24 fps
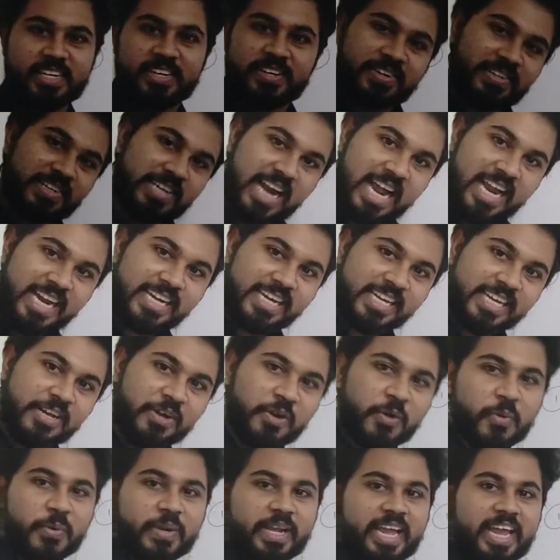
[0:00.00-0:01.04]
Right?
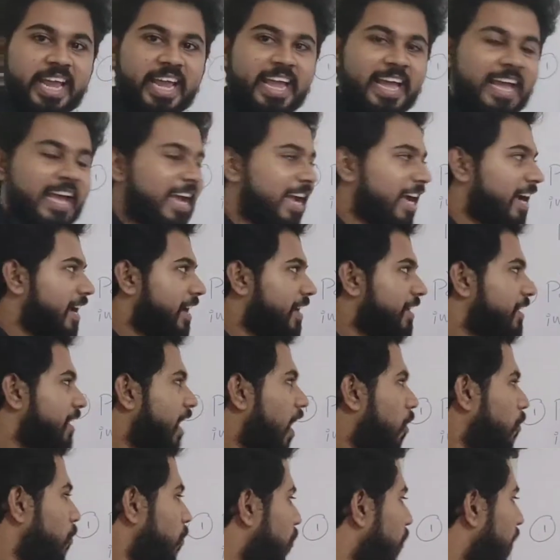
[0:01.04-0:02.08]
Okay.
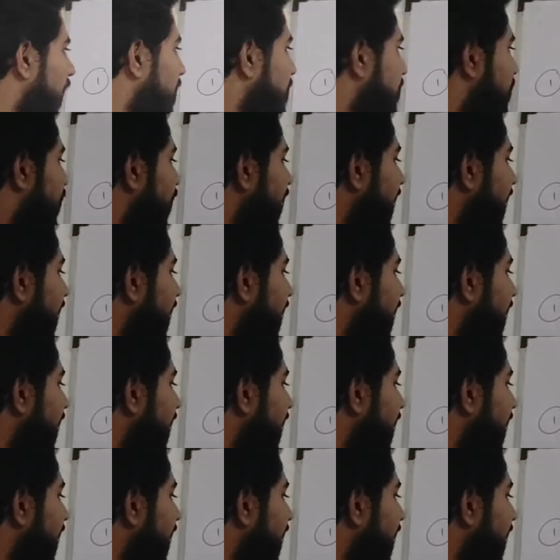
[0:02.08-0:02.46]
Now when